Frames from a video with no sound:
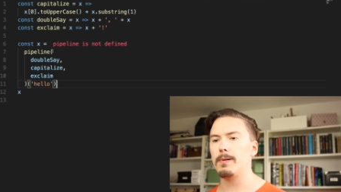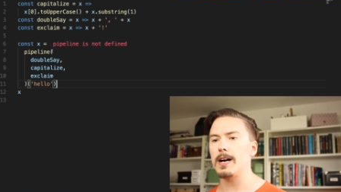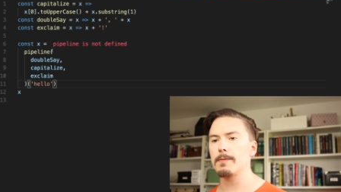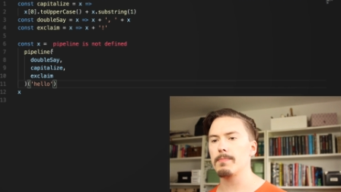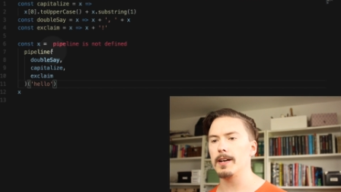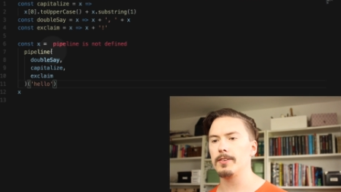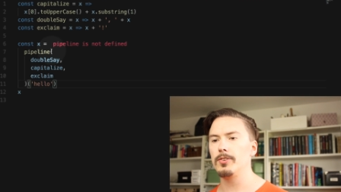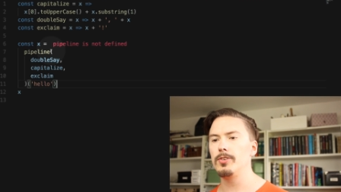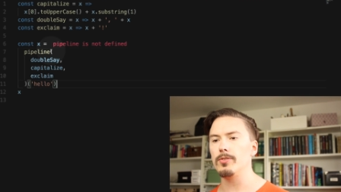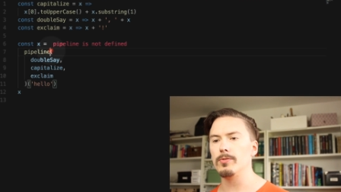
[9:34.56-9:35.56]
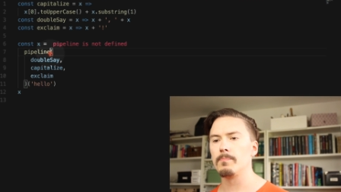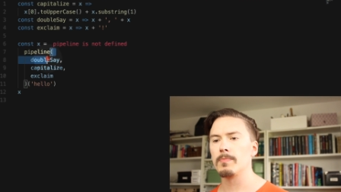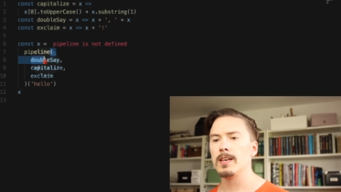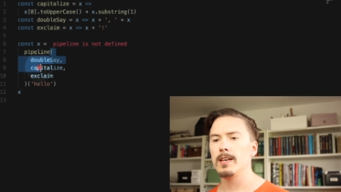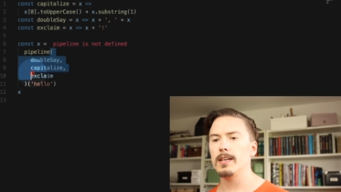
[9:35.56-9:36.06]
pipeline to do
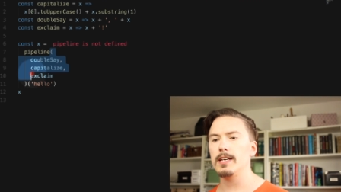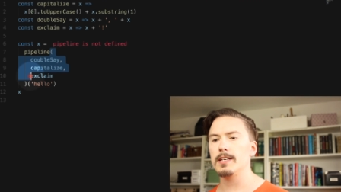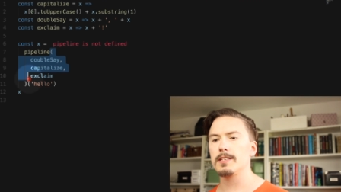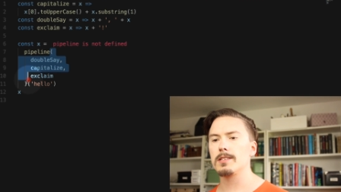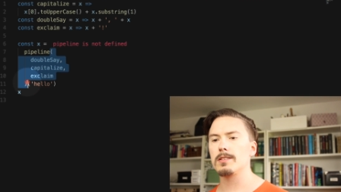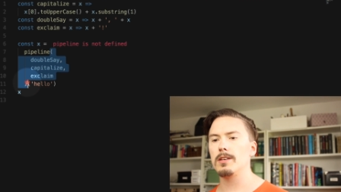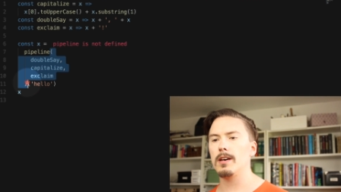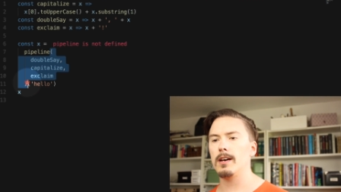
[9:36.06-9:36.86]
is